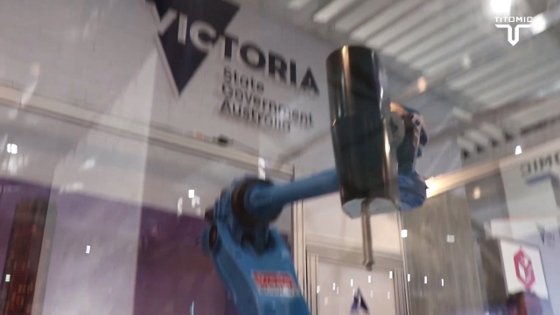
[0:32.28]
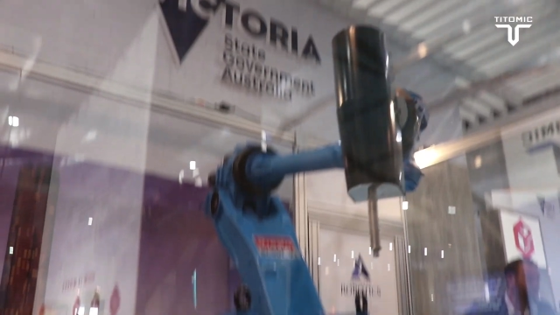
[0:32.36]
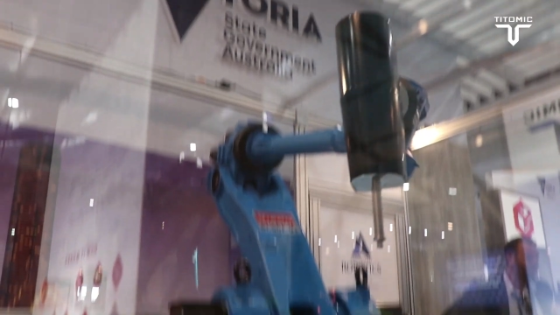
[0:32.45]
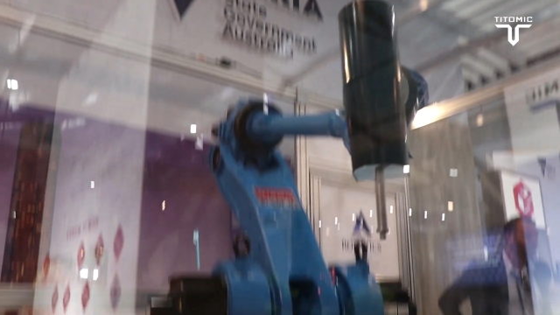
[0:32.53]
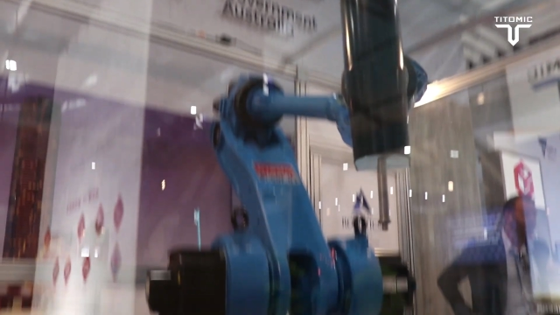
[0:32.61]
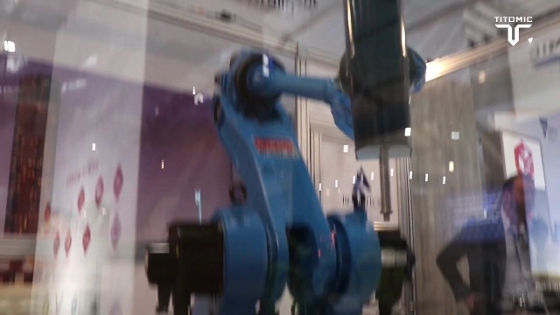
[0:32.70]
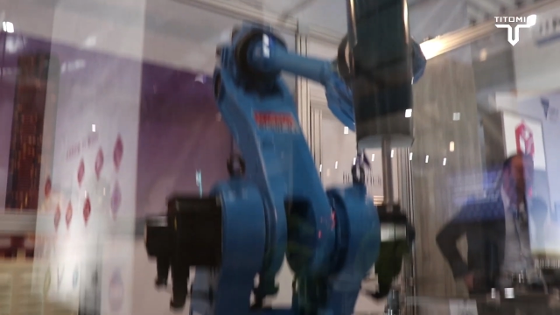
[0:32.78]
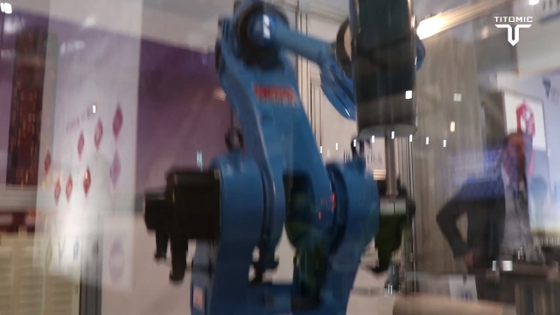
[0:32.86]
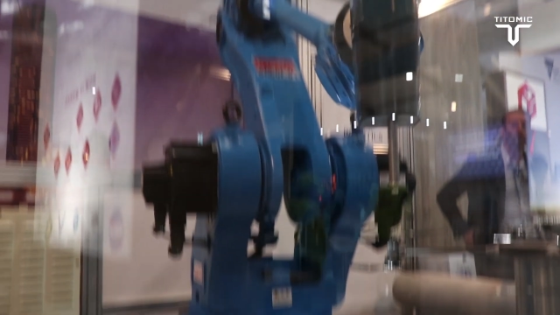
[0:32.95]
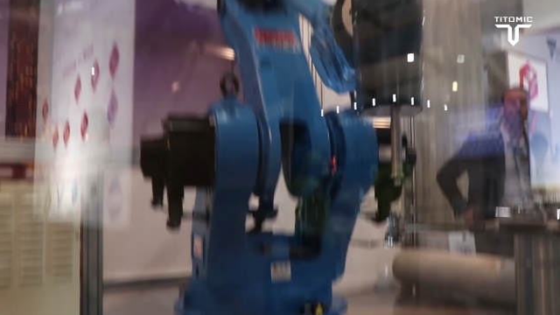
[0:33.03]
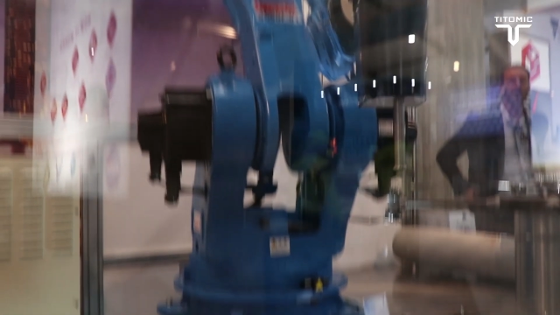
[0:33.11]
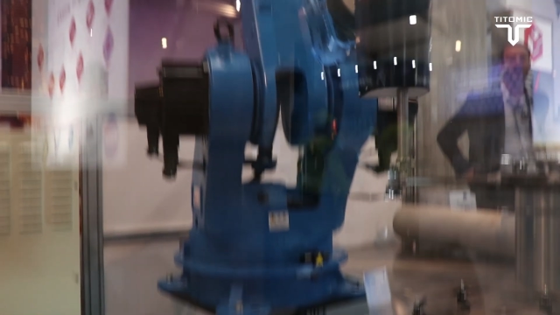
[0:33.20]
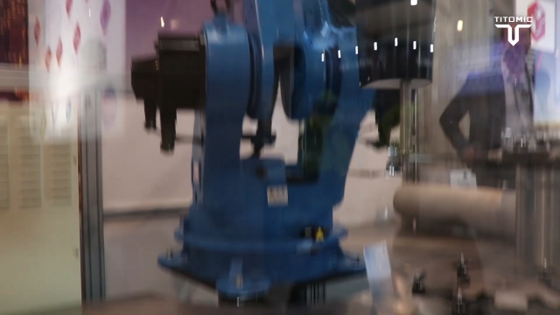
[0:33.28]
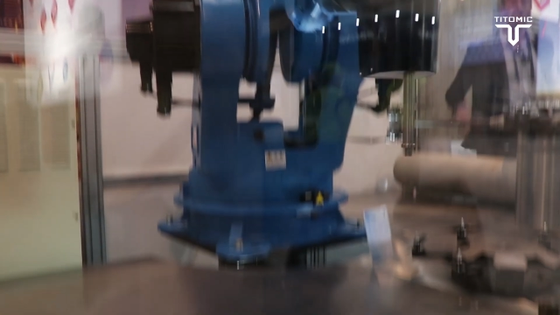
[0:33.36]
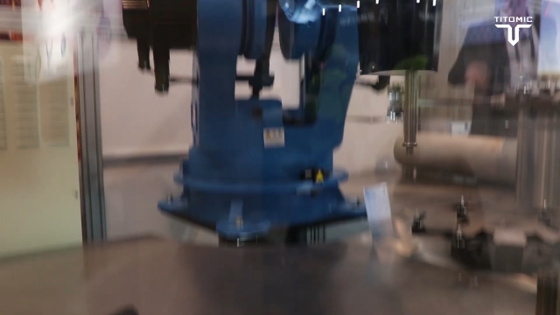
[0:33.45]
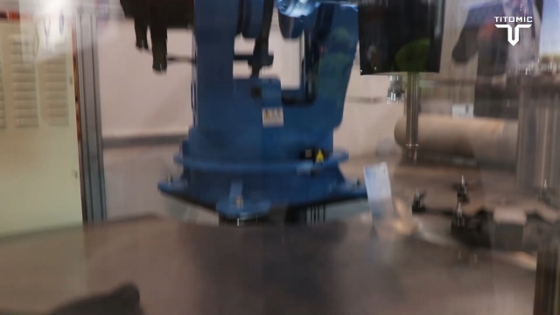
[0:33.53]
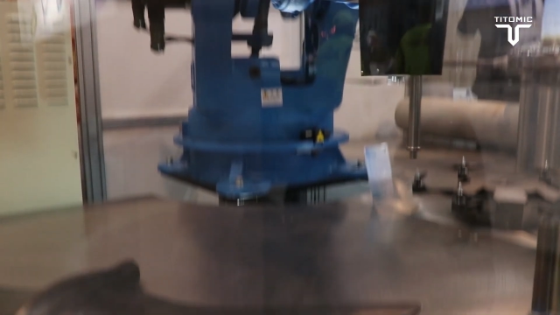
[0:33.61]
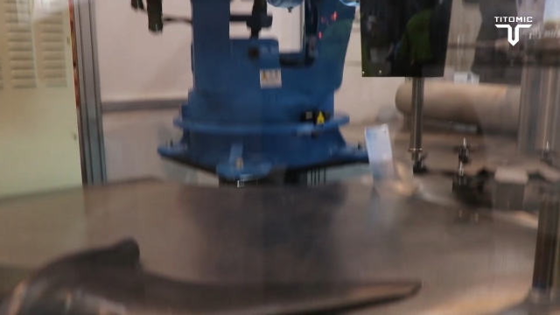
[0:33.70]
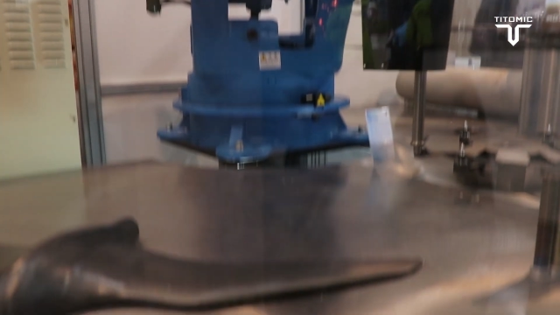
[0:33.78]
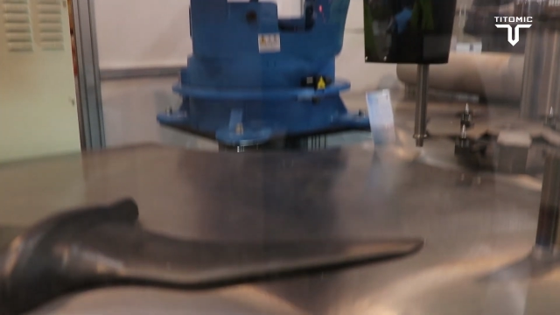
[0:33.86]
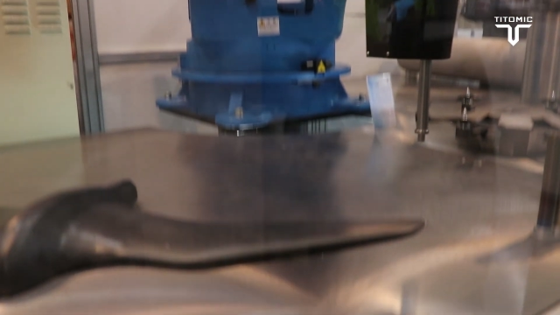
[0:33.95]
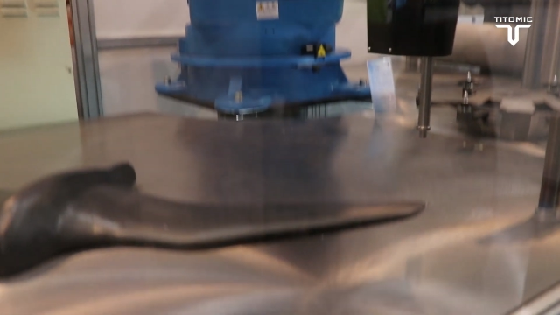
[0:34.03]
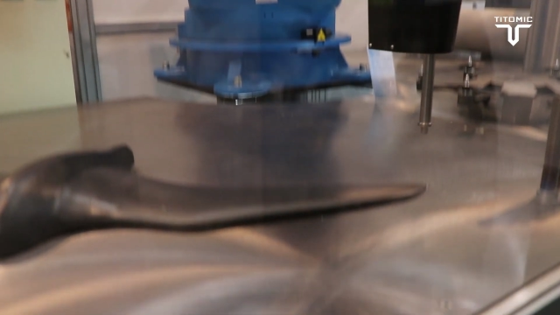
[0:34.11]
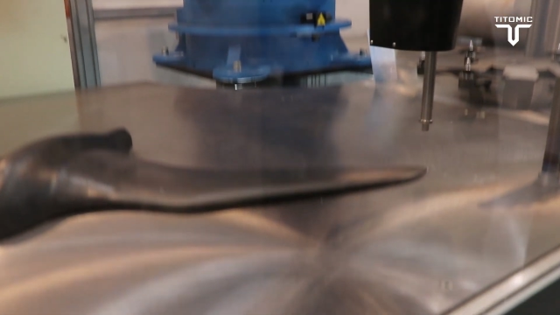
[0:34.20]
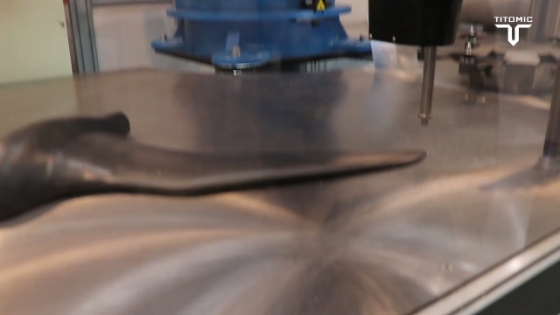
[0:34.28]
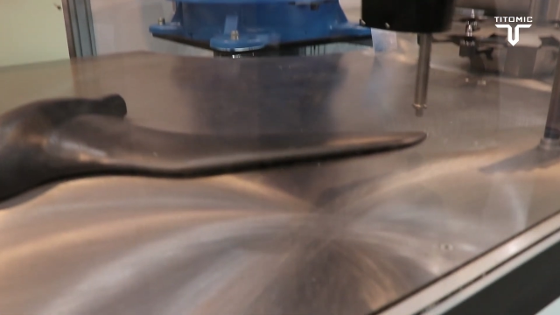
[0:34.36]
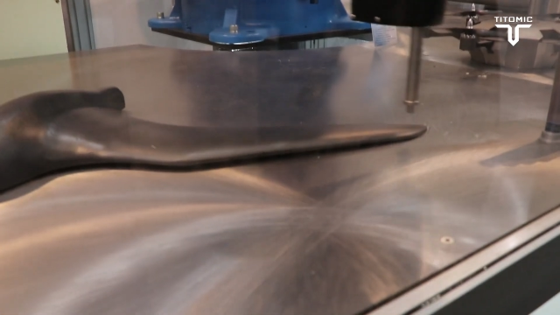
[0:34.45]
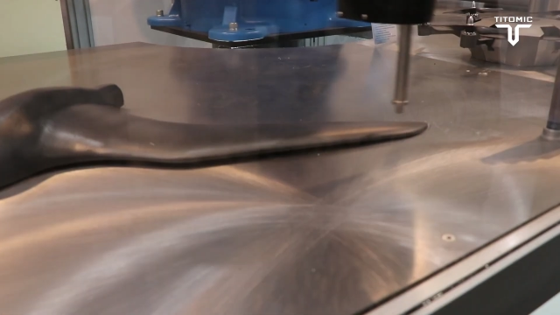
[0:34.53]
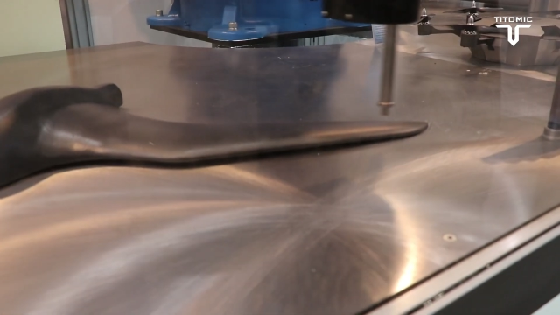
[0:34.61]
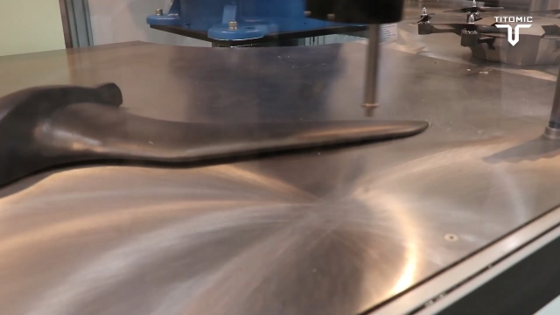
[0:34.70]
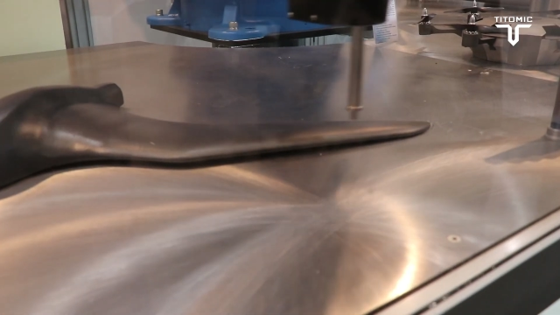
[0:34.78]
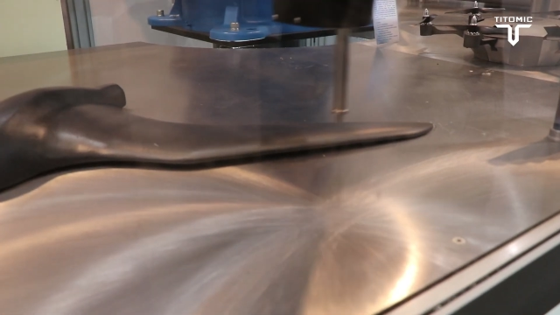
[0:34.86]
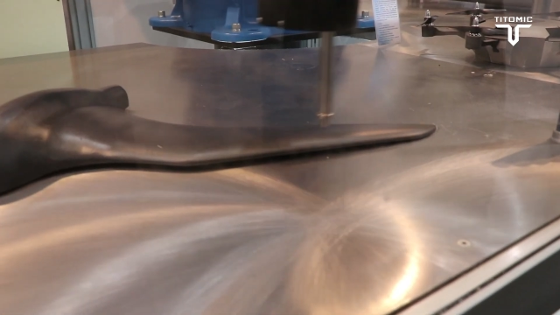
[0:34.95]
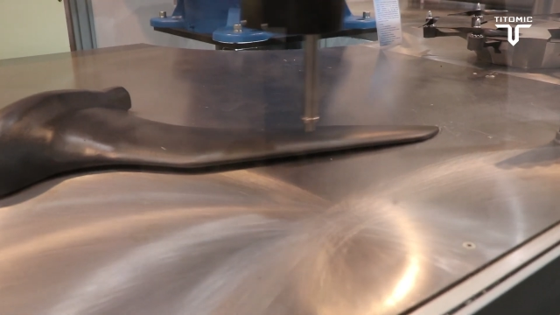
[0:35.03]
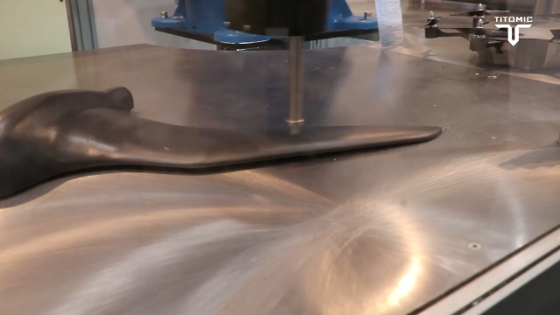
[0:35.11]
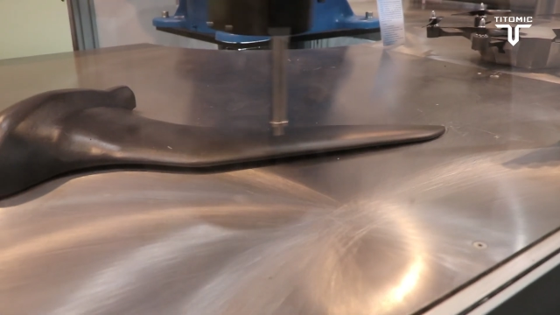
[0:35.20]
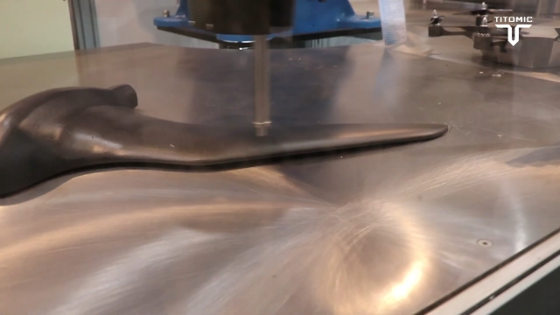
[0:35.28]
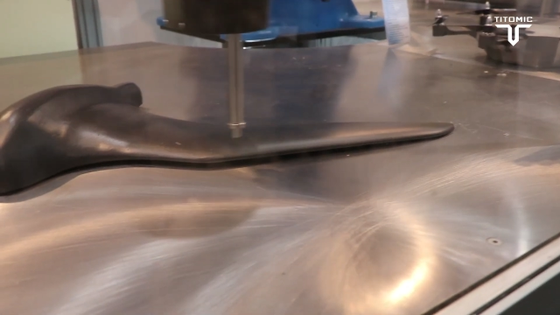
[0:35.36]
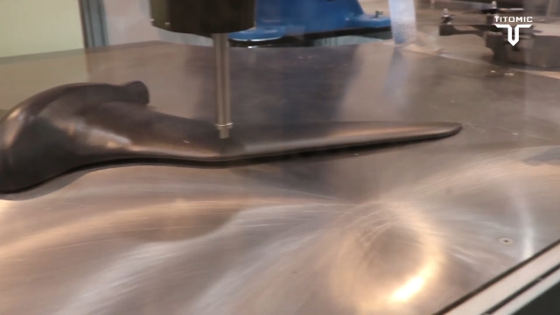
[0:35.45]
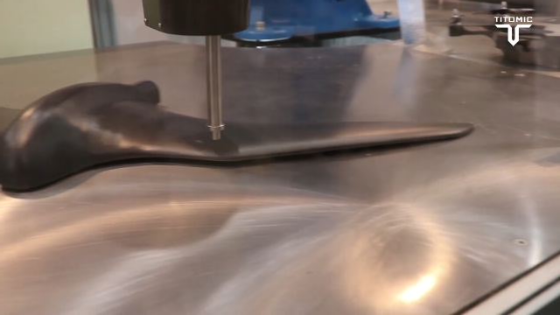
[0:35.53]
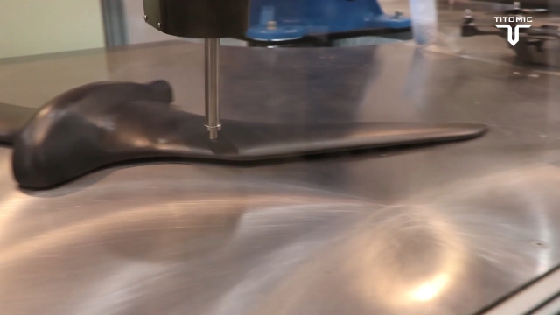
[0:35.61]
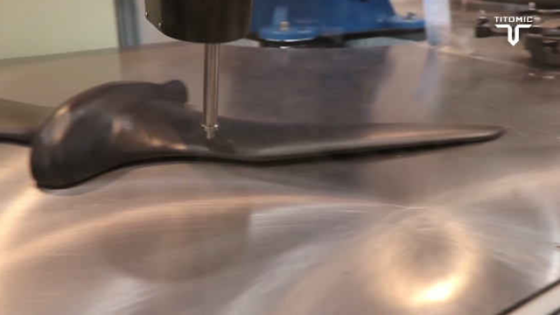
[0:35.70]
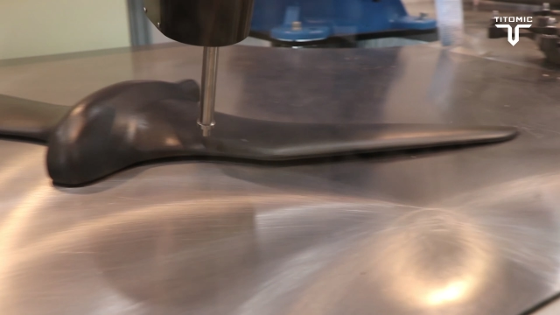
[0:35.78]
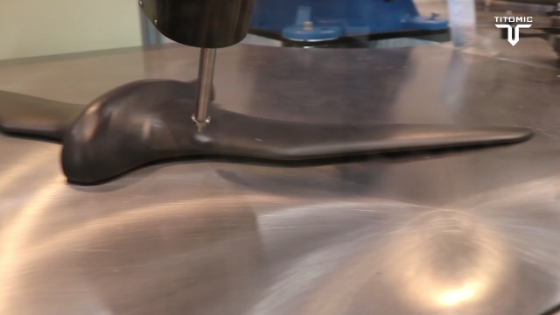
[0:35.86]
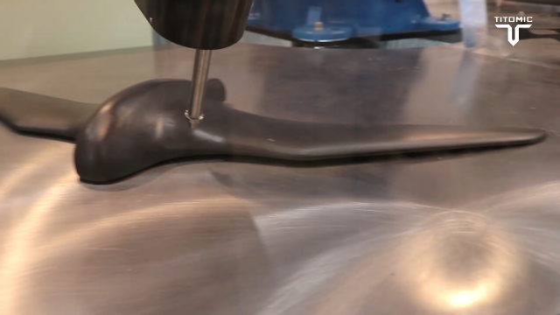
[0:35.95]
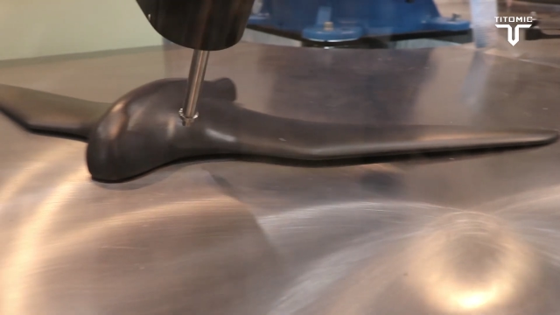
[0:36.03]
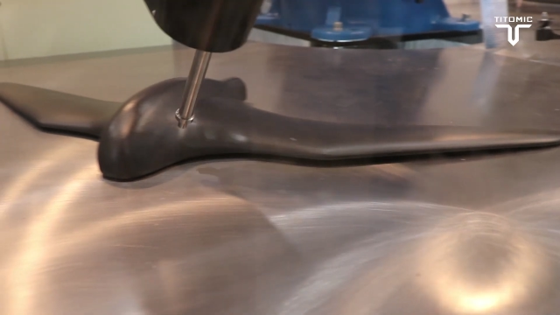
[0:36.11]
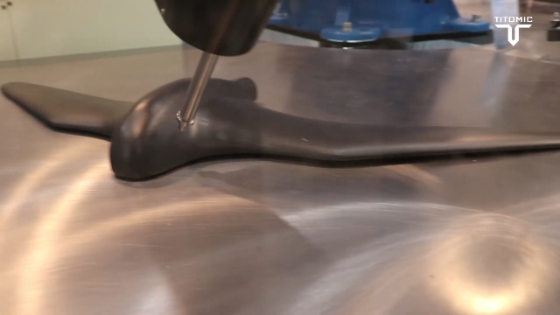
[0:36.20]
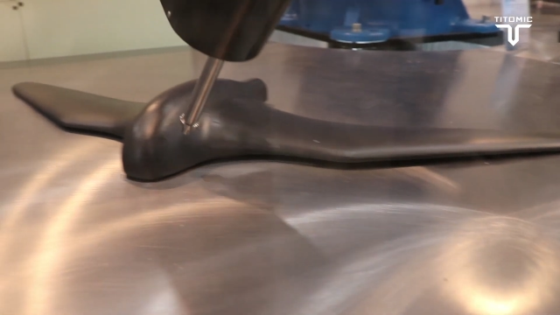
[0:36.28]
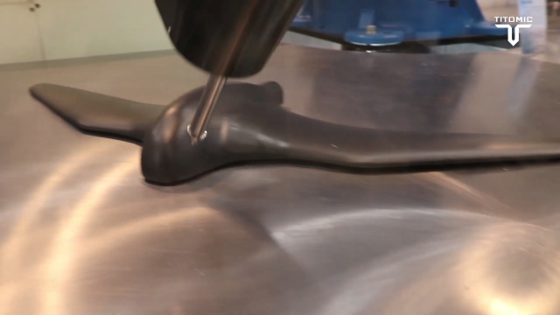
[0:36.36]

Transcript: Nobody's mouth can be seen.